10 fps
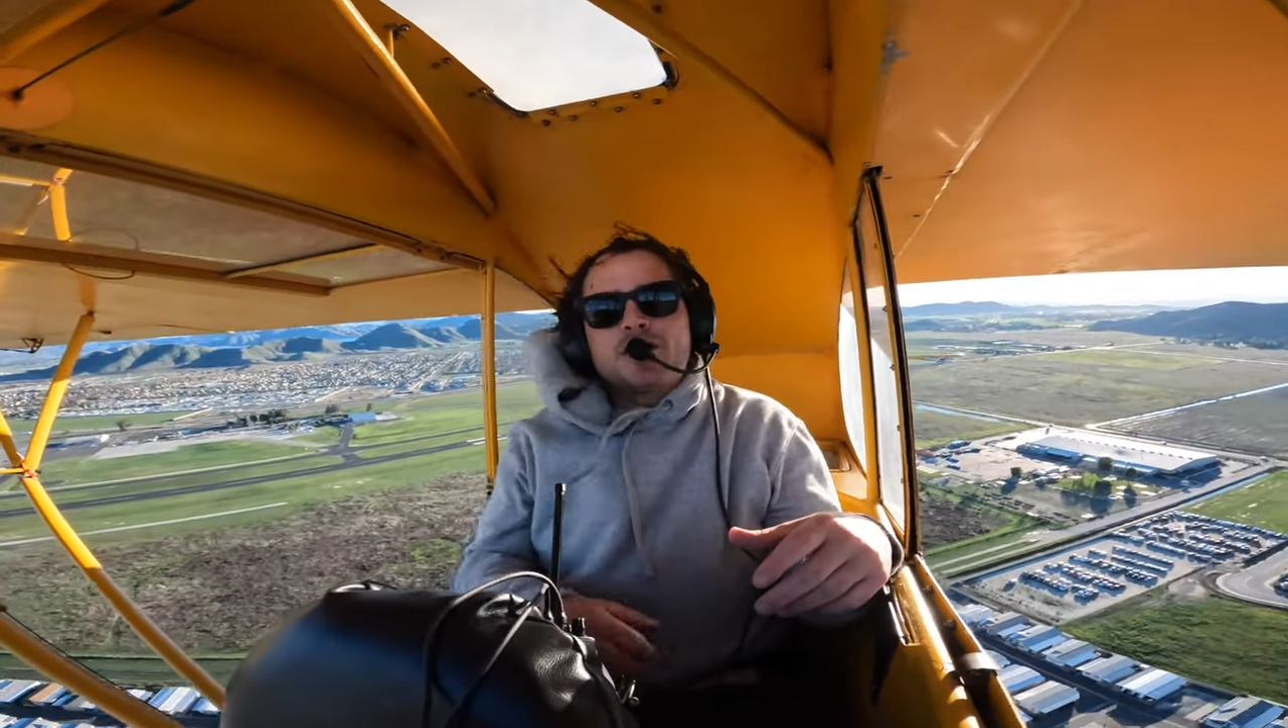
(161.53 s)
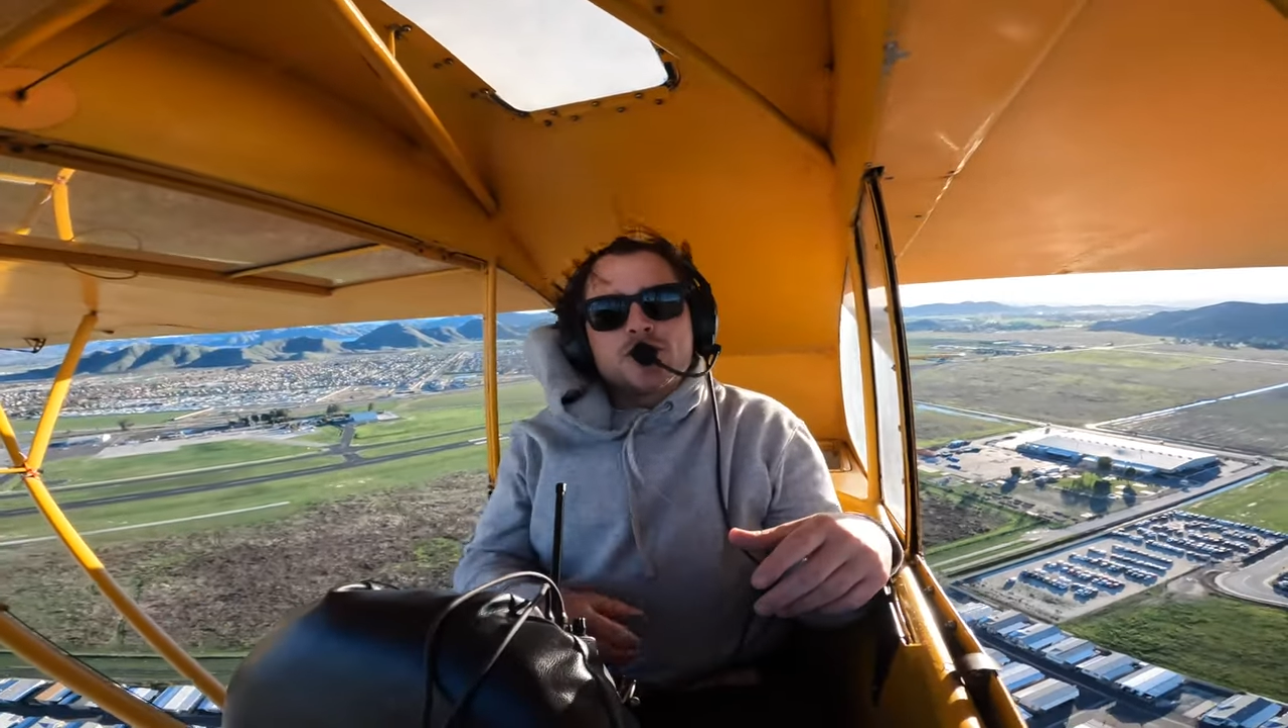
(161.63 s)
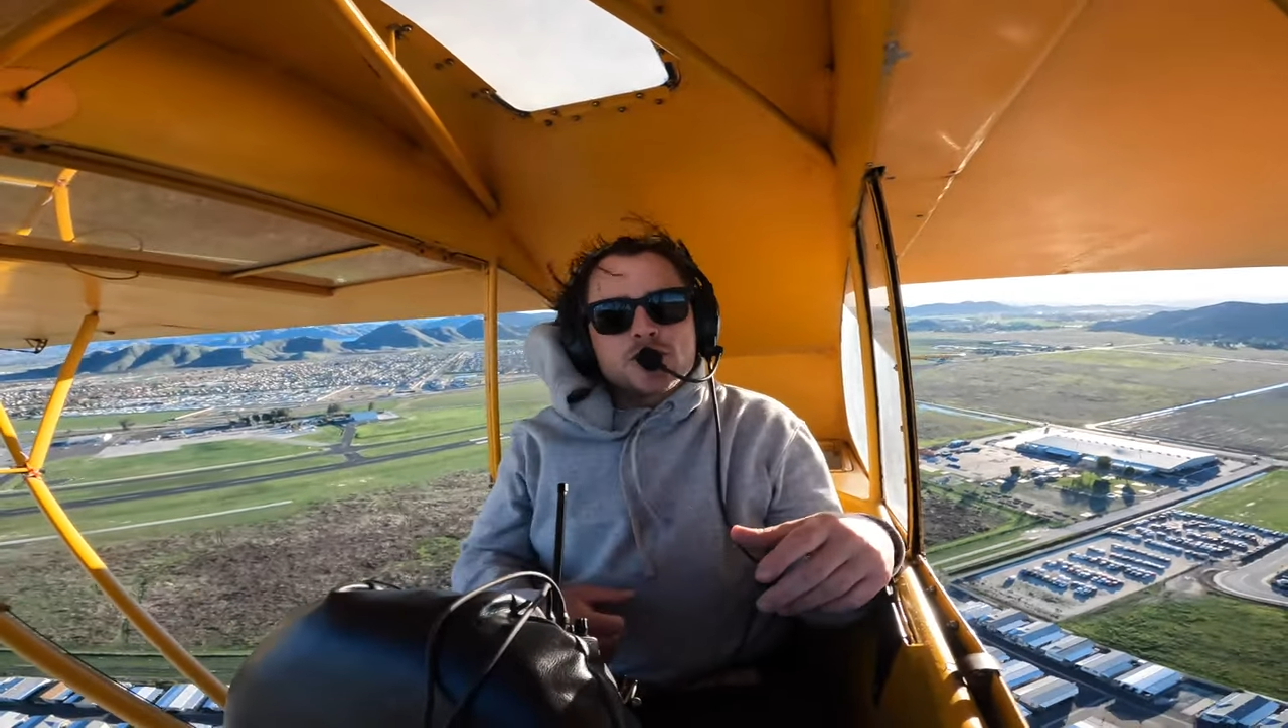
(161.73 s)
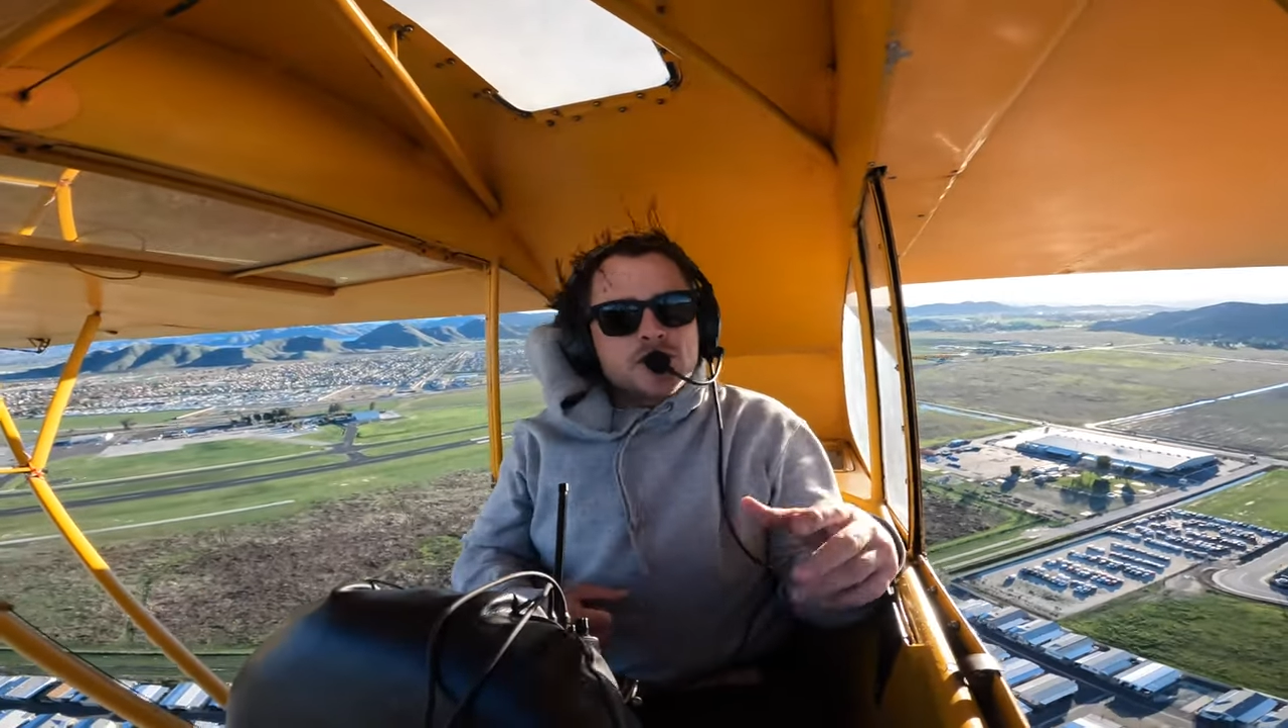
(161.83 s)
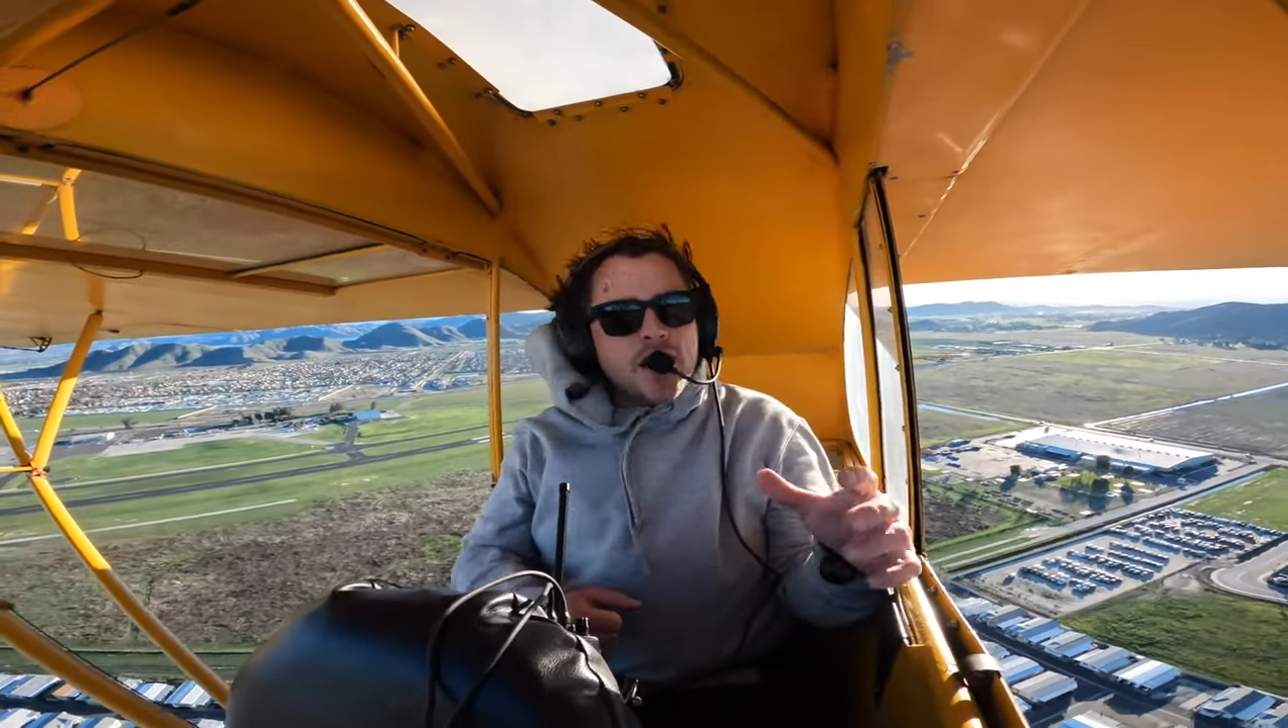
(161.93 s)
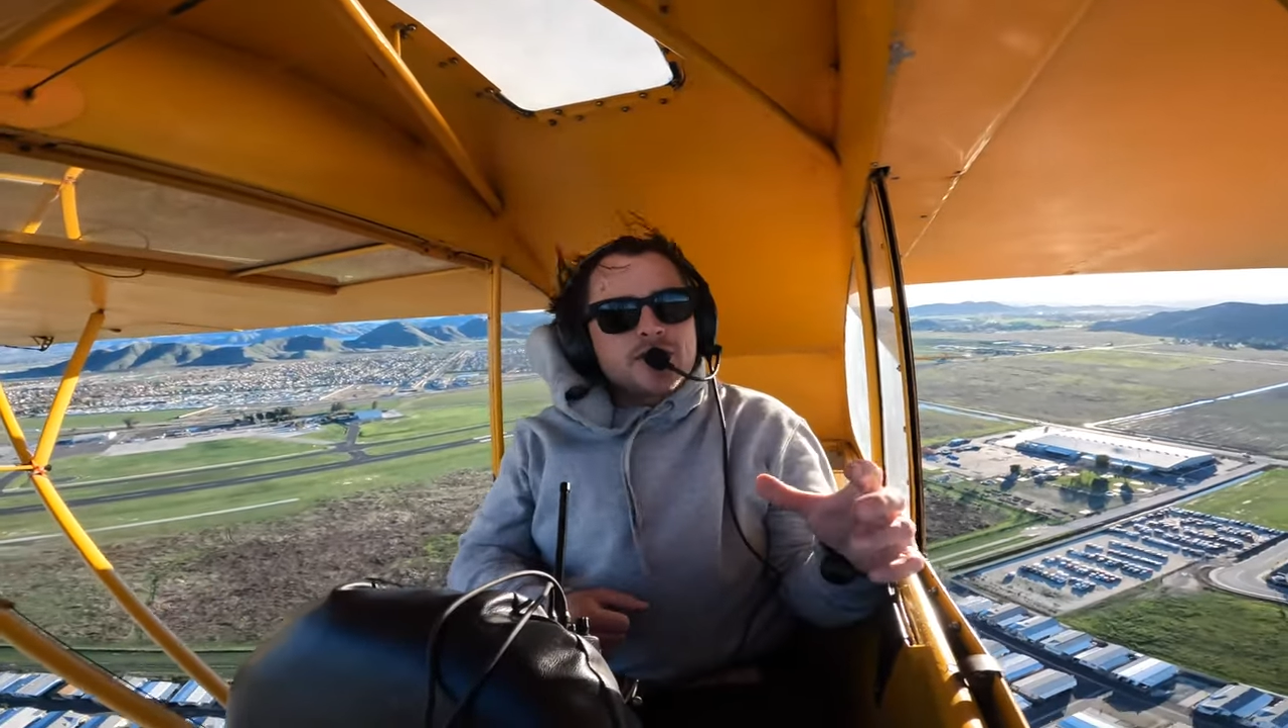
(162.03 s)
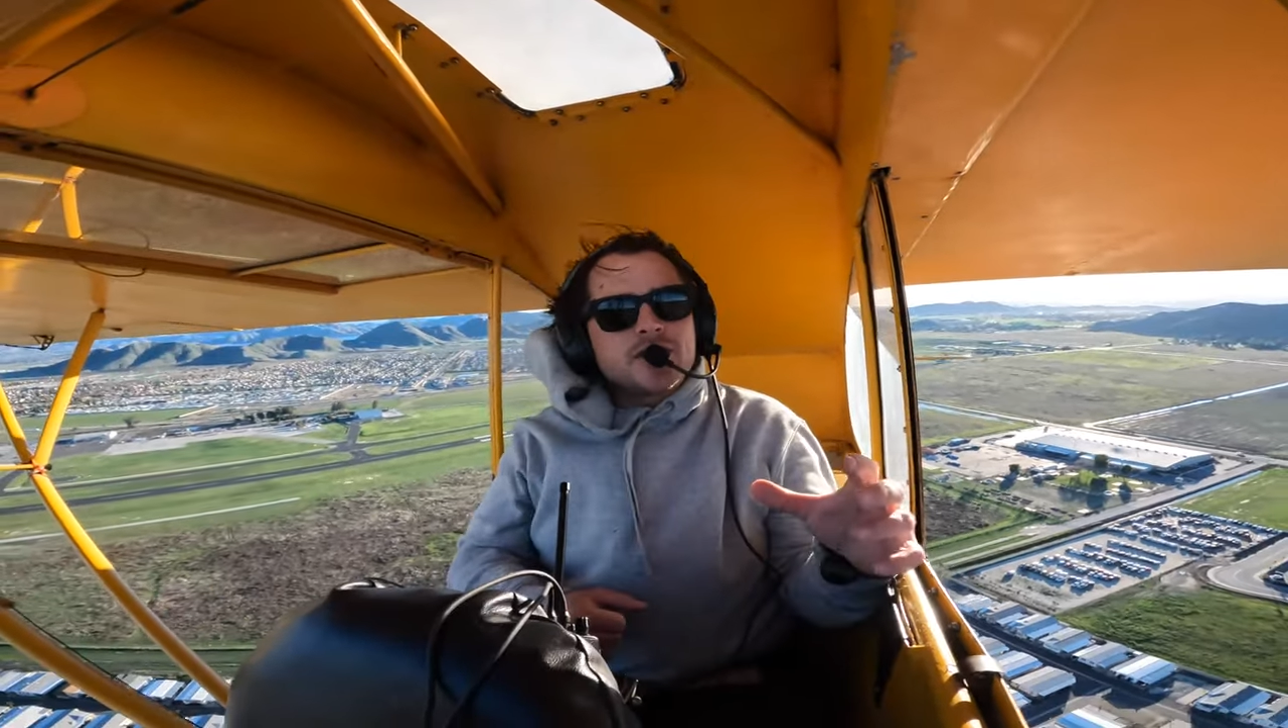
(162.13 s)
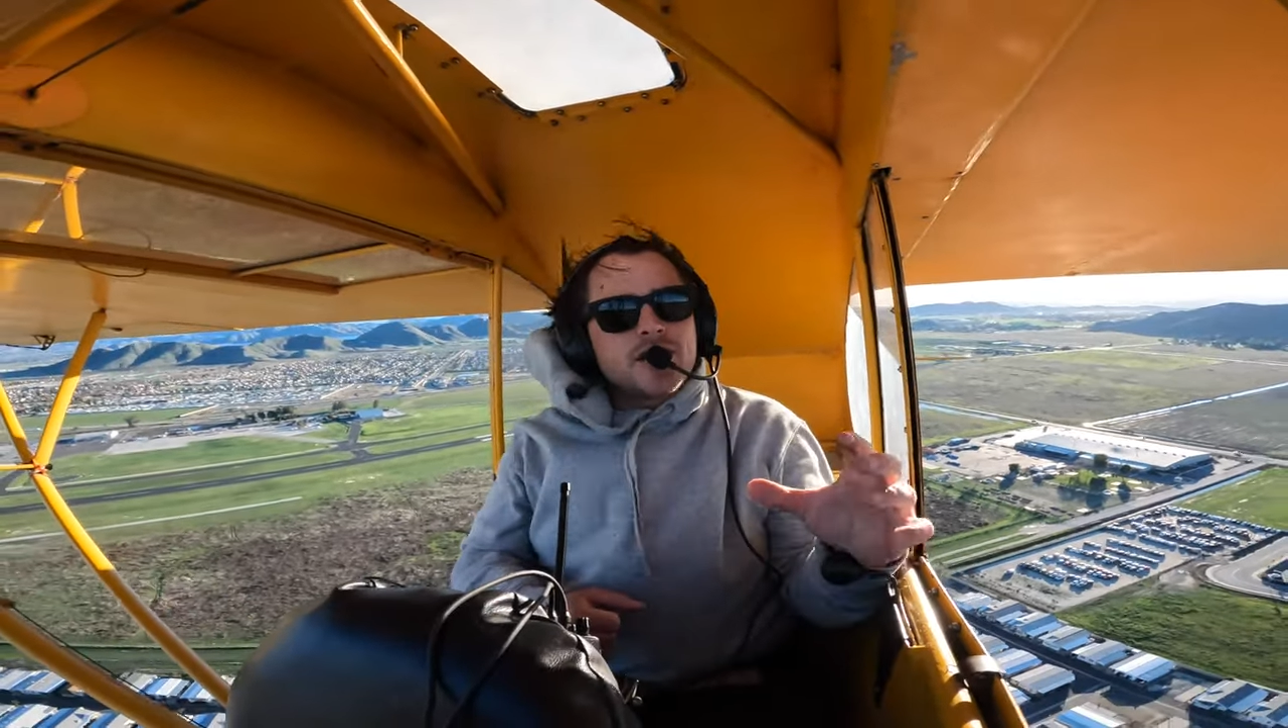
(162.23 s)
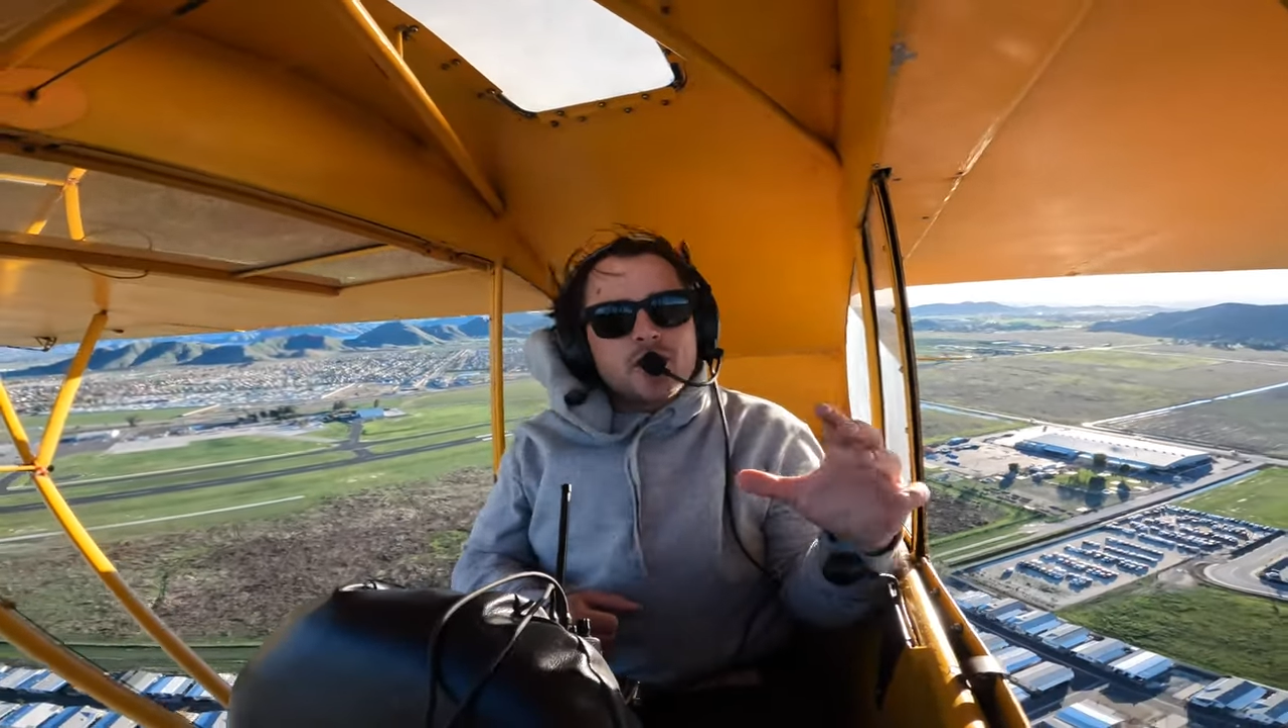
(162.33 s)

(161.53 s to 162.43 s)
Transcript: the shot that they